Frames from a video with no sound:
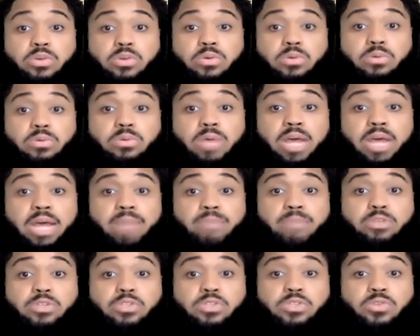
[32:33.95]
so
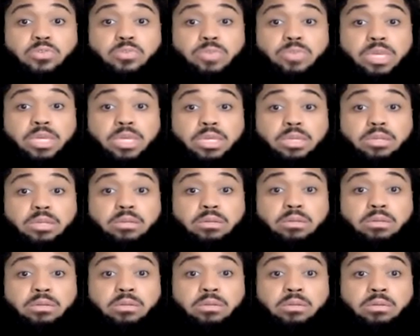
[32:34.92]
I'm assuming
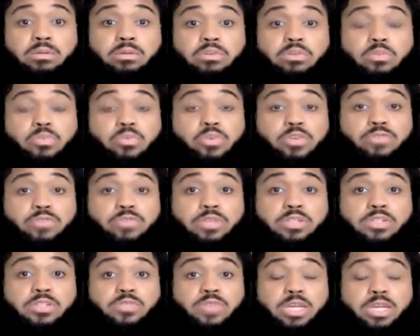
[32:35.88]
your
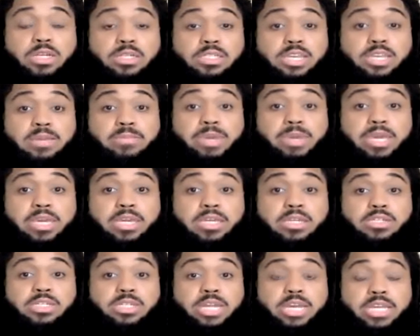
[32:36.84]
boyfriend's around the same
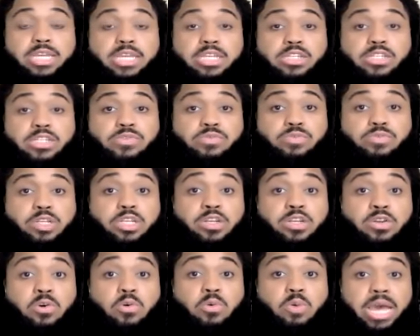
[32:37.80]
age. Like he should
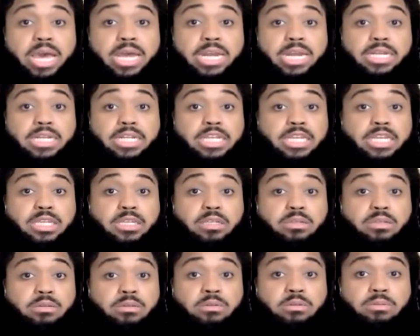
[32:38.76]
really know how to
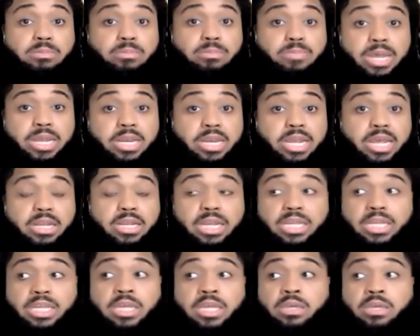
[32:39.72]
clean by now.
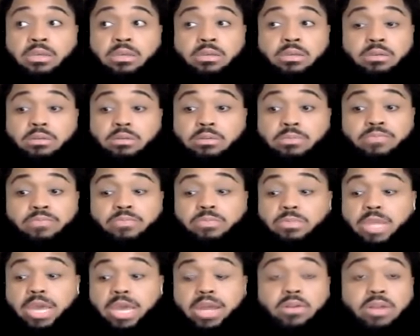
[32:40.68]
Like
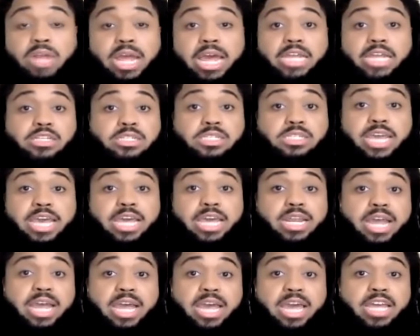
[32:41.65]
I don't know. I just
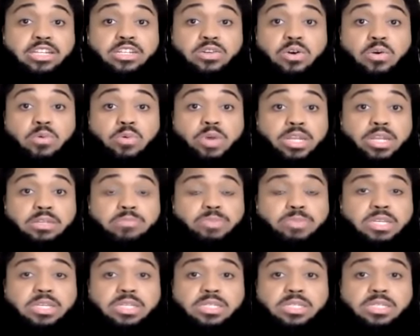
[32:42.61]
had I had to go in